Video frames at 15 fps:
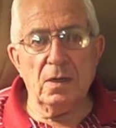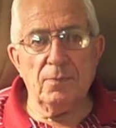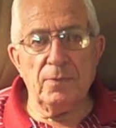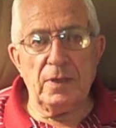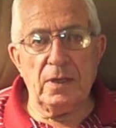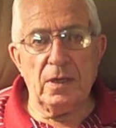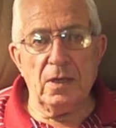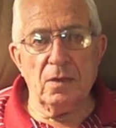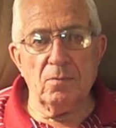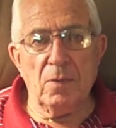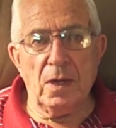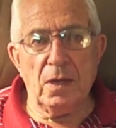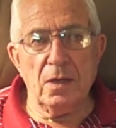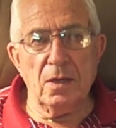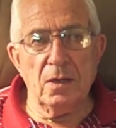Began
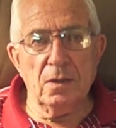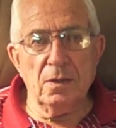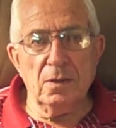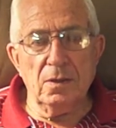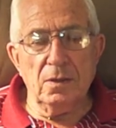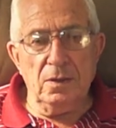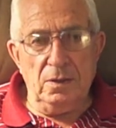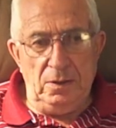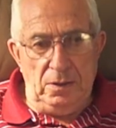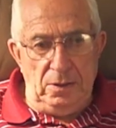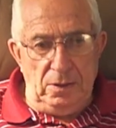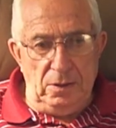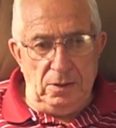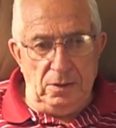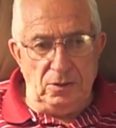my
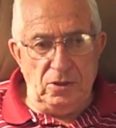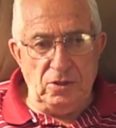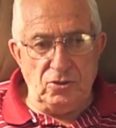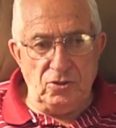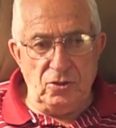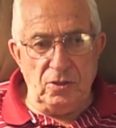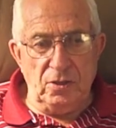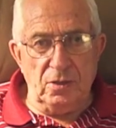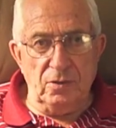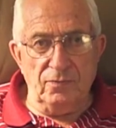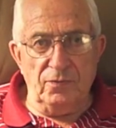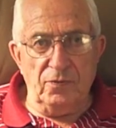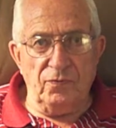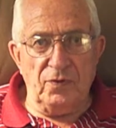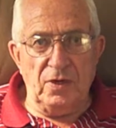teaching in
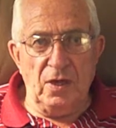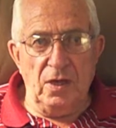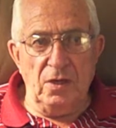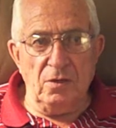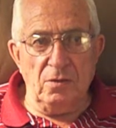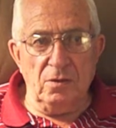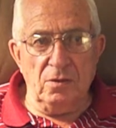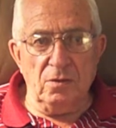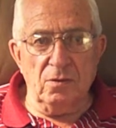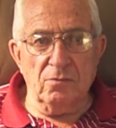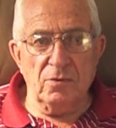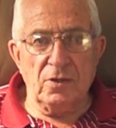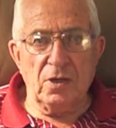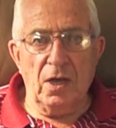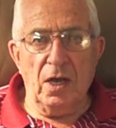'58 and
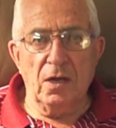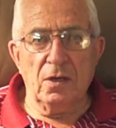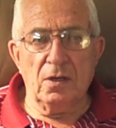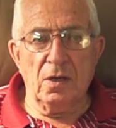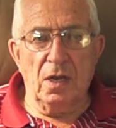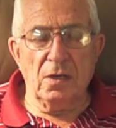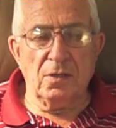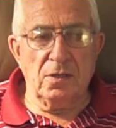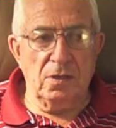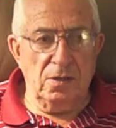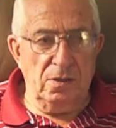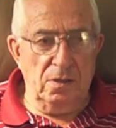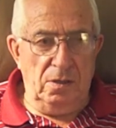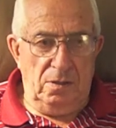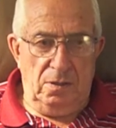retired in
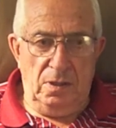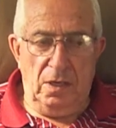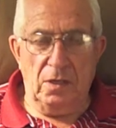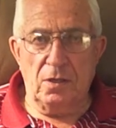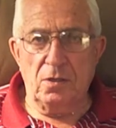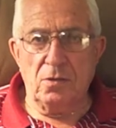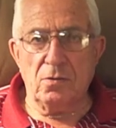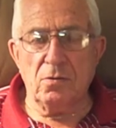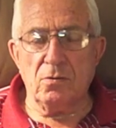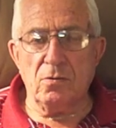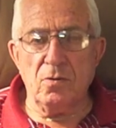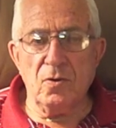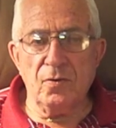1992.